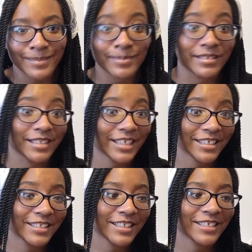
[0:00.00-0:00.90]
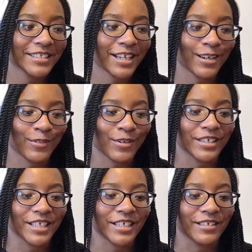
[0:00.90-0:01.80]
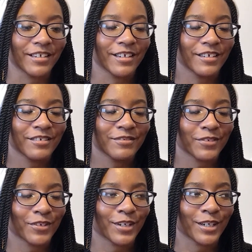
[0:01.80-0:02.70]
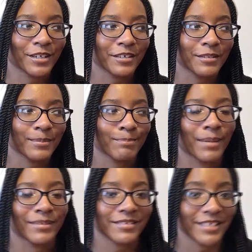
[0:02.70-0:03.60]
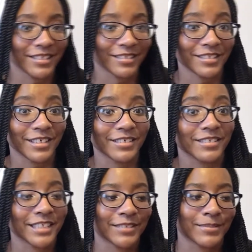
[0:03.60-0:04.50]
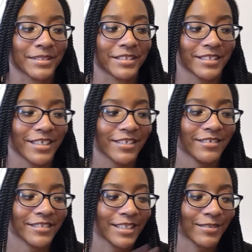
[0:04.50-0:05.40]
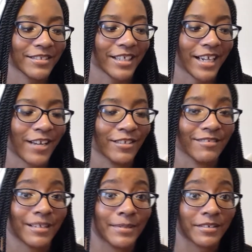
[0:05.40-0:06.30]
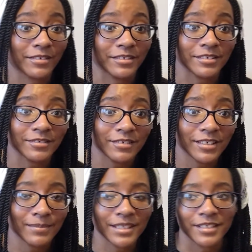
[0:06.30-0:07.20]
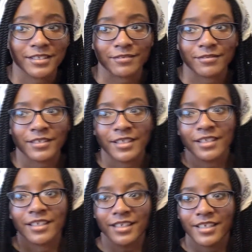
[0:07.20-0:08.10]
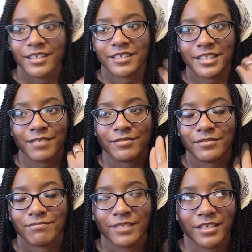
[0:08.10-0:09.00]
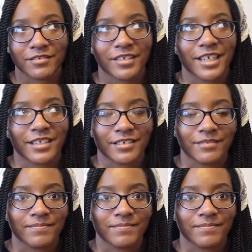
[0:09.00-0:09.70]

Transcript: but a lot of the things that I wanted for my birthday this year, since there was a bunch of sales, and I was just like, I'm looking to be able to go to the store because of stuff, you know, trying to